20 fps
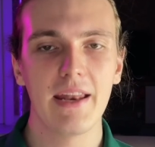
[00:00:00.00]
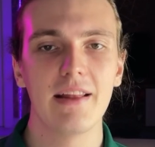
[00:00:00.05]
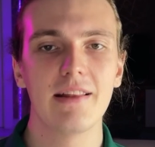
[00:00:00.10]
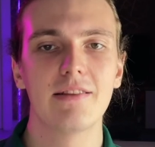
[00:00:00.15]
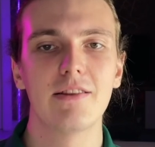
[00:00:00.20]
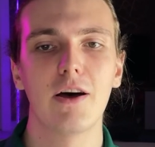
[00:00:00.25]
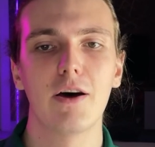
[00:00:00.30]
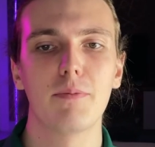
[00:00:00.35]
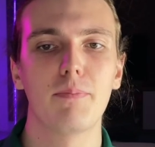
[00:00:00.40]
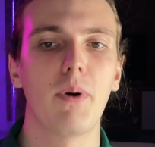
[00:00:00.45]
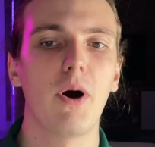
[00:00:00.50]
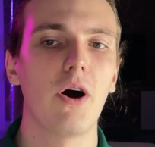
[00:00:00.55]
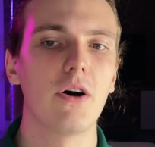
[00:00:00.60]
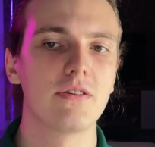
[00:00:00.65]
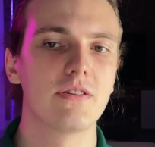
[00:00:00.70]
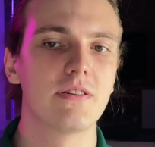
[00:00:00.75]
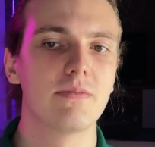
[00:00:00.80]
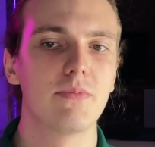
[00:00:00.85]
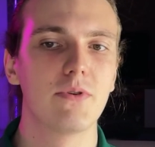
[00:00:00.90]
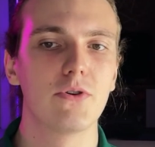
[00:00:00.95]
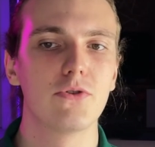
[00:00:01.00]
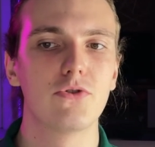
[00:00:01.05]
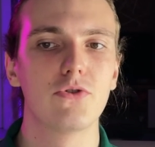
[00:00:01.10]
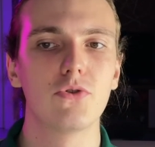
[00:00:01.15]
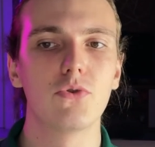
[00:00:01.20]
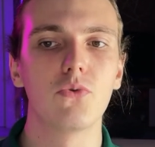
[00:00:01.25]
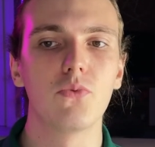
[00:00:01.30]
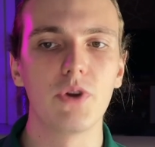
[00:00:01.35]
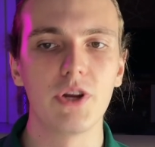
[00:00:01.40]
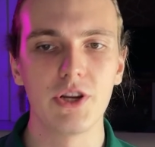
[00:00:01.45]
it not possible
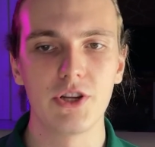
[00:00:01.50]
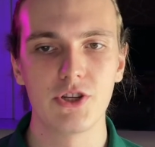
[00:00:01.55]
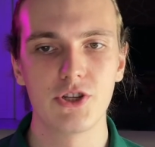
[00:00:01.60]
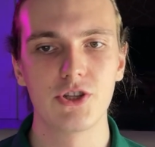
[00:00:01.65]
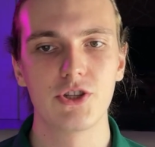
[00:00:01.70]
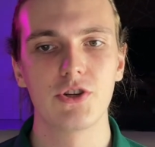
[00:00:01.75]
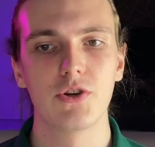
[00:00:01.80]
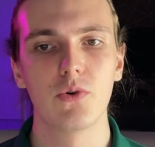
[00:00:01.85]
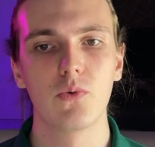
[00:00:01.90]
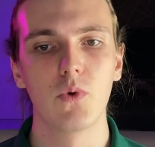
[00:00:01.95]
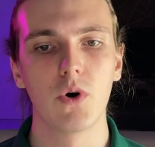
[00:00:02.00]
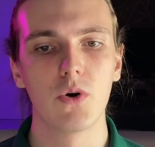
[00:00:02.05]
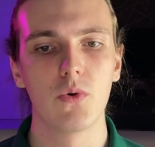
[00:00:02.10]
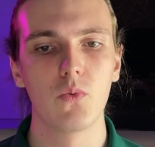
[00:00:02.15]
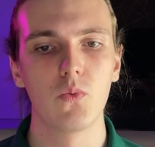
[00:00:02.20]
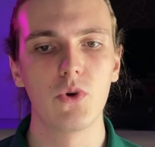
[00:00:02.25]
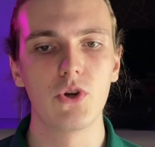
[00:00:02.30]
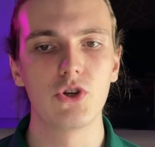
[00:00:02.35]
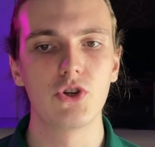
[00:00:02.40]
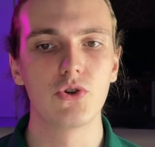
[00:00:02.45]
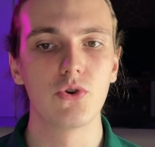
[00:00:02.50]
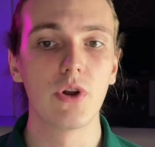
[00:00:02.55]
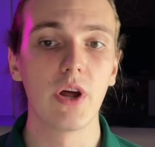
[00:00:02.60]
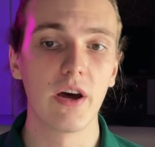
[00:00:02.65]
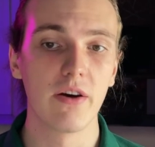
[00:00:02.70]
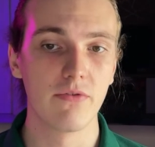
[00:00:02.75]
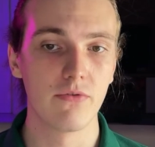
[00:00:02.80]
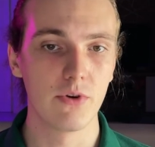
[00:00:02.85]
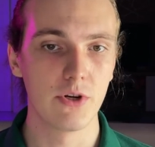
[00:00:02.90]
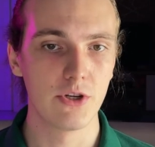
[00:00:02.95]
to reach what we should
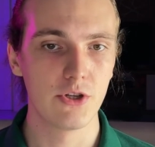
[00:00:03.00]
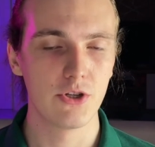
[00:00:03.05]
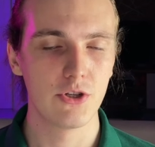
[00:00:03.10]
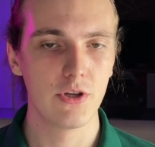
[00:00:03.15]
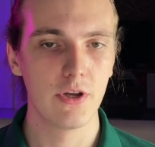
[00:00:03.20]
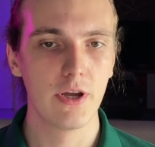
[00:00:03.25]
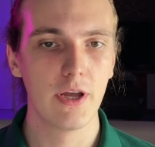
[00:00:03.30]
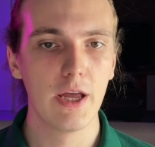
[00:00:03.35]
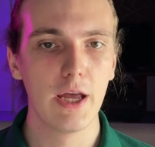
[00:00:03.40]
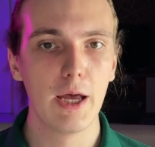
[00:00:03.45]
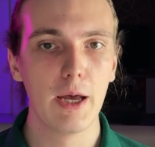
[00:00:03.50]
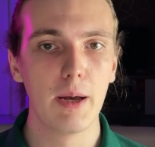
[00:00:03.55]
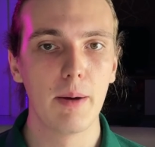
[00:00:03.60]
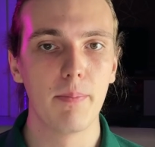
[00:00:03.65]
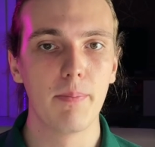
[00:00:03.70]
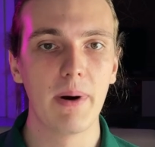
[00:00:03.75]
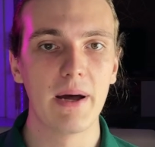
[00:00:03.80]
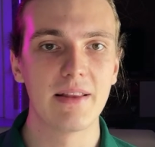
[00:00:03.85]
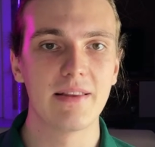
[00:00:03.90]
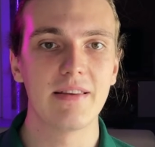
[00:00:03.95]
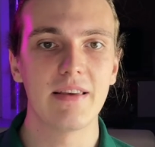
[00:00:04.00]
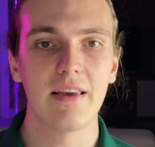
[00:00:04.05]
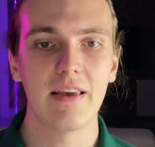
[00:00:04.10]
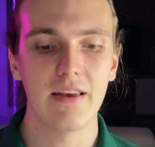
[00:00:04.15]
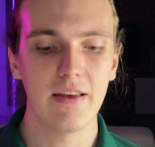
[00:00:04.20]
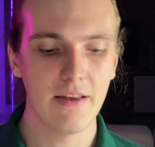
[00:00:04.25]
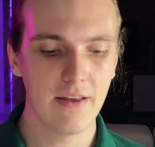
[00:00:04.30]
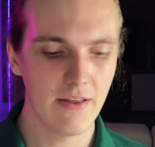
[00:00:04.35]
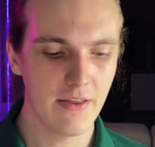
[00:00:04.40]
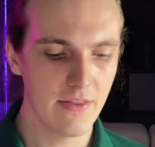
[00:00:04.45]
have reached. But
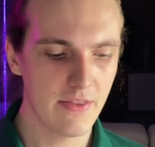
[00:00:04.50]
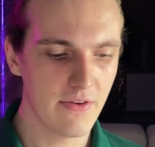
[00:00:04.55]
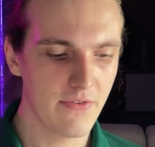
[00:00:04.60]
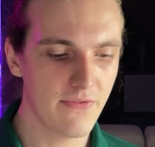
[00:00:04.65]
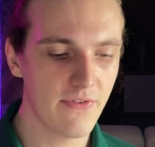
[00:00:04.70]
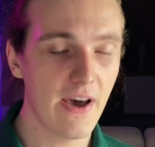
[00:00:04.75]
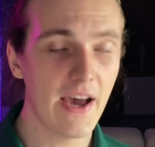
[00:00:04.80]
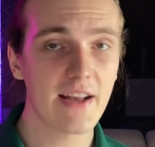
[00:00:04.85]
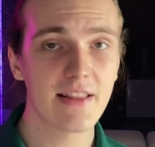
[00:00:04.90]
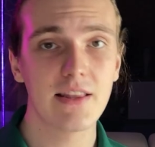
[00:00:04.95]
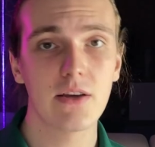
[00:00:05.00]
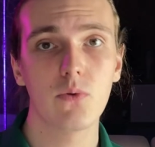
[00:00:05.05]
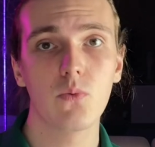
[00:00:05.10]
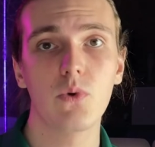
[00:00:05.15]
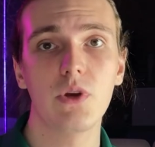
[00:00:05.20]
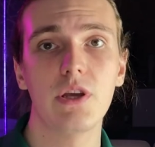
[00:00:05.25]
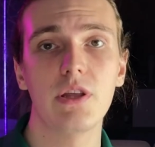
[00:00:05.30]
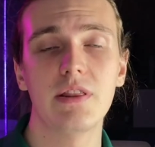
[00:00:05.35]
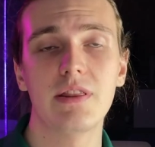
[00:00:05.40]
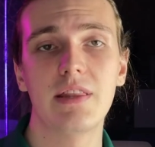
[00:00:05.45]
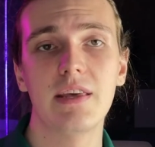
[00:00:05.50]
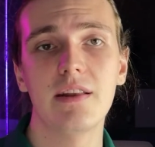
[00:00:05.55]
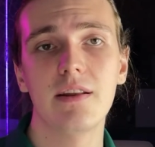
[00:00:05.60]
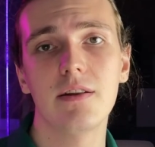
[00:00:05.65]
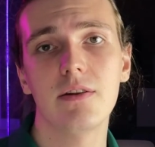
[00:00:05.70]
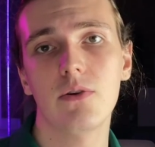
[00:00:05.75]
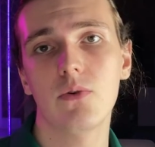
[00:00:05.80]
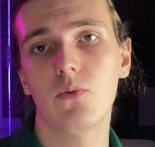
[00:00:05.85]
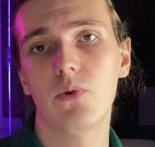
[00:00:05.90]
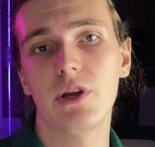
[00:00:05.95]
the fact that we
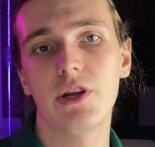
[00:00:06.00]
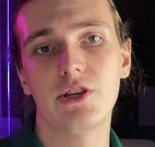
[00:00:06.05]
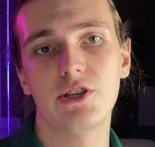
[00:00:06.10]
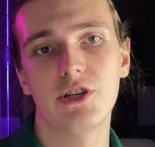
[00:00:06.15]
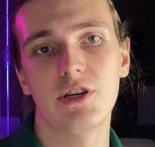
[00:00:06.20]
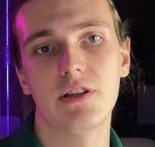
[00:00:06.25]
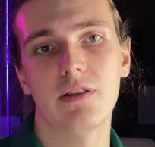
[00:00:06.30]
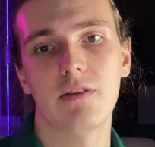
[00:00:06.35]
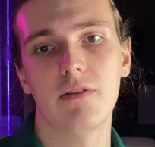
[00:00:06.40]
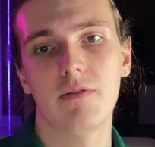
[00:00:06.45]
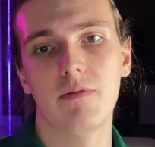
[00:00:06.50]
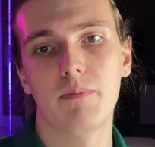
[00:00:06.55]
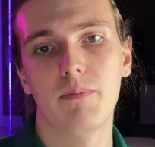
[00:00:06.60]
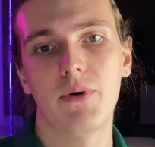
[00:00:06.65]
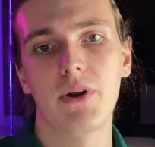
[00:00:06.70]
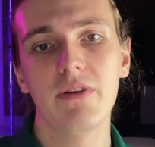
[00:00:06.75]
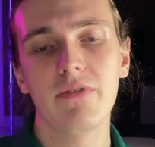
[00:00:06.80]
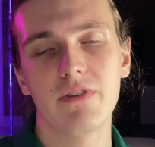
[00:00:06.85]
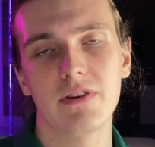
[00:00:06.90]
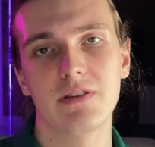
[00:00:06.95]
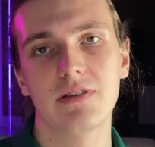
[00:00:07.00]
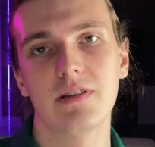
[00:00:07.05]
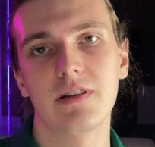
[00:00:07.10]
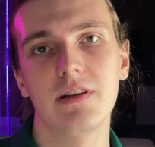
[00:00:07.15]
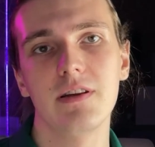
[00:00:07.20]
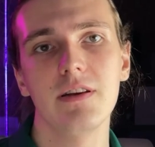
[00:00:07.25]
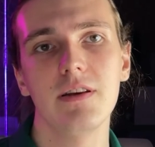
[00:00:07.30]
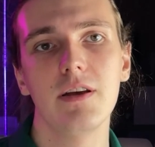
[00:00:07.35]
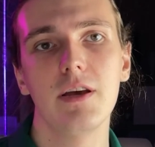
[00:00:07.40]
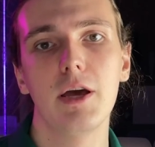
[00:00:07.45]
didn't reach it
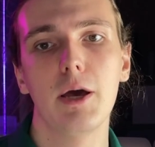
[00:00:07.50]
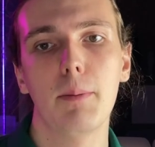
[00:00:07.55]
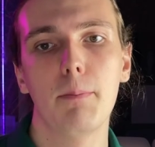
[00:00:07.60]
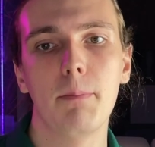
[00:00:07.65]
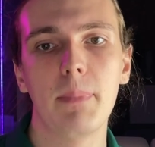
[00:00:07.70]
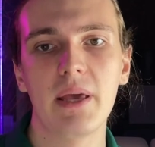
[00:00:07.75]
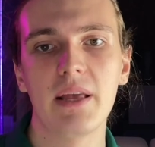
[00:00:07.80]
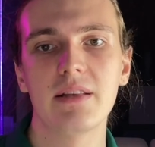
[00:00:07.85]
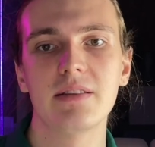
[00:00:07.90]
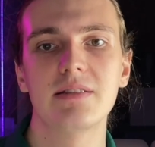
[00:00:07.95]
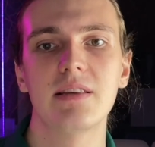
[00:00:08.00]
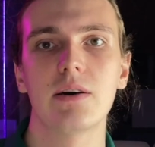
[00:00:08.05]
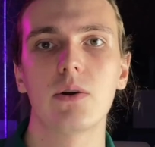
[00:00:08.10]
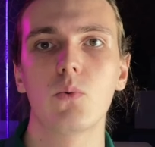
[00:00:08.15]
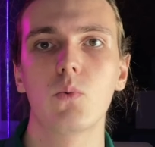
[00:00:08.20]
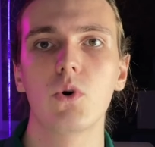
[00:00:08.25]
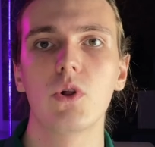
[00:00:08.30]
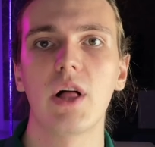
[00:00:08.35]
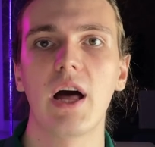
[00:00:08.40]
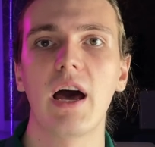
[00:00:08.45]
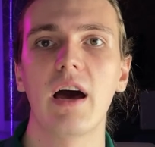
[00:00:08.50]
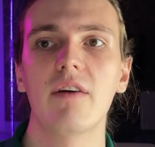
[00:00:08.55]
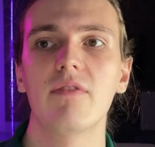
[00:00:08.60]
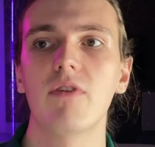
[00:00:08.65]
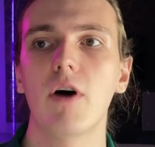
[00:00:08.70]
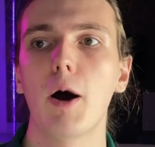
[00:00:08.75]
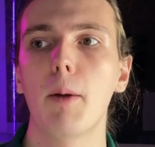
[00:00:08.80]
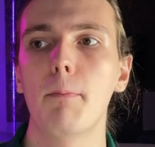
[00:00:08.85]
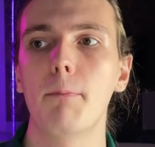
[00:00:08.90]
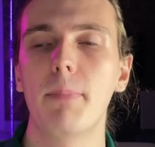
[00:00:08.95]
previously means that we'll
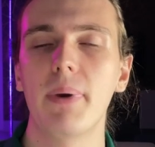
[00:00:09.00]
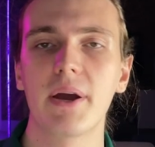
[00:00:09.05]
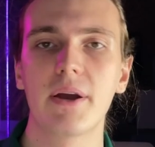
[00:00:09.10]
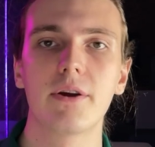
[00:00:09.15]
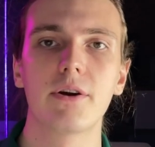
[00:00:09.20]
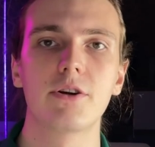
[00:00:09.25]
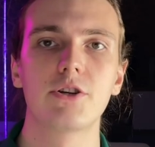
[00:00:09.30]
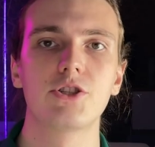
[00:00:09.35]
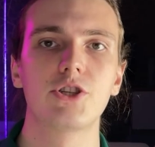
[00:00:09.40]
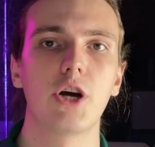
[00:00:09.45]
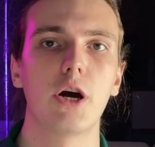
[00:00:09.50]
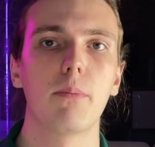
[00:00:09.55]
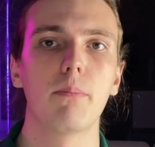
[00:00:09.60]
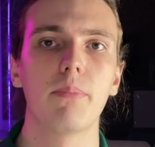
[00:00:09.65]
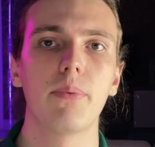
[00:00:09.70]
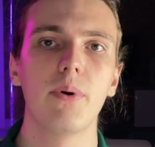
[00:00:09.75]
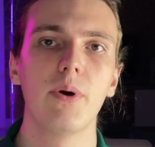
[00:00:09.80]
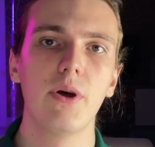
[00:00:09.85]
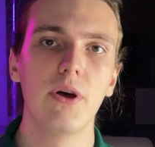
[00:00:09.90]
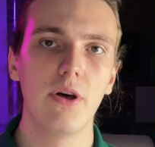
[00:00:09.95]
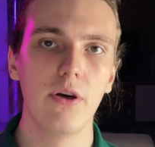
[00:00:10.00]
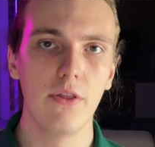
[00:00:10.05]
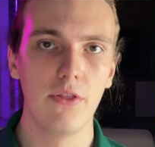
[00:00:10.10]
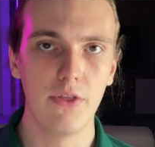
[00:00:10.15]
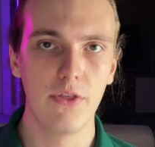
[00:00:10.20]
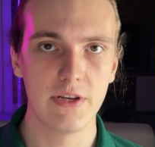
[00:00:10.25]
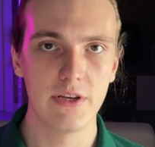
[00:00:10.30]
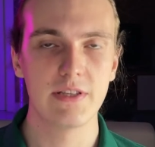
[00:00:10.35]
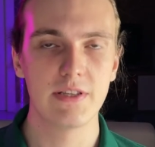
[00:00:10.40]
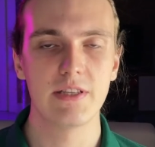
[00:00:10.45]
have a bigger jump
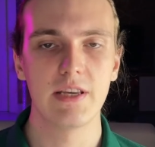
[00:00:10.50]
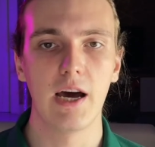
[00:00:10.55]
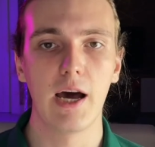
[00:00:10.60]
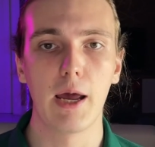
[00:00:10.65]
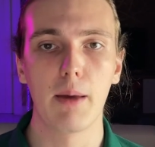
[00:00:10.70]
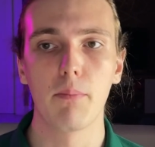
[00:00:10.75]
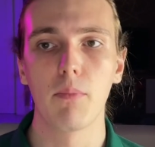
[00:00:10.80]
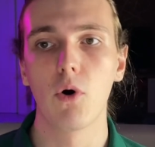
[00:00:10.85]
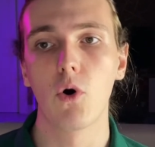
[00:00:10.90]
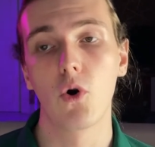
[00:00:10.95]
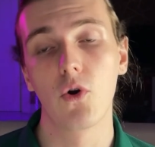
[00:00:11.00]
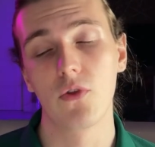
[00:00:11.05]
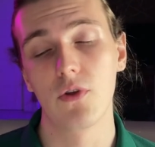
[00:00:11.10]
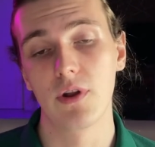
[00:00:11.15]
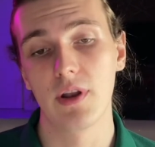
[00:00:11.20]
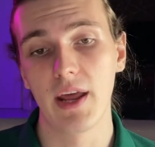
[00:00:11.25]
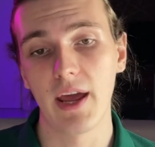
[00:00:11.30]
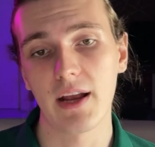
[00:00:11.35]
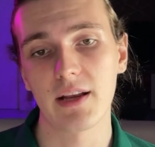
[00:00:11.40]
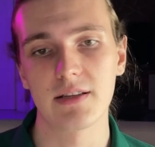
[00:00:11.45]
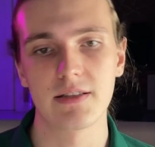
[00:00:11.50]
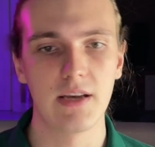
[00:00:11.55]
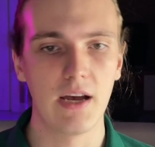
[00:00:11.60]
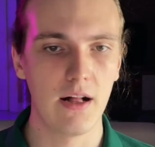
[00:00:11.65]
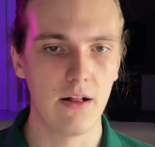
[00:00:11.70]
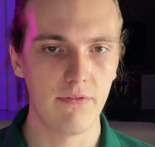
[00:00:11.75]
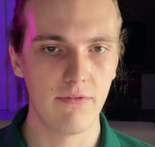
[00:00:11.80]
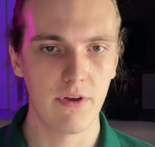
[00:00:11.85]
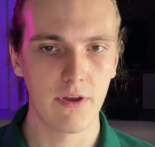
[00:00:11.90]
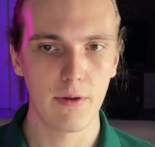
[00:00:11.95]
this time or the next
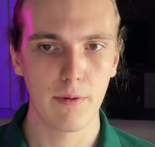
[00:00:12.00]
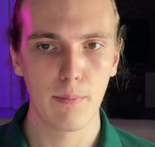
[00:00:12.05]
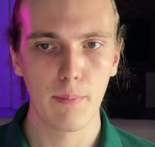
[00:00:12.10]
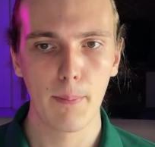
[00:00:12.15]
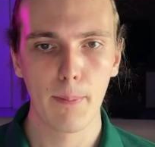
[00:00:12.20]
halving.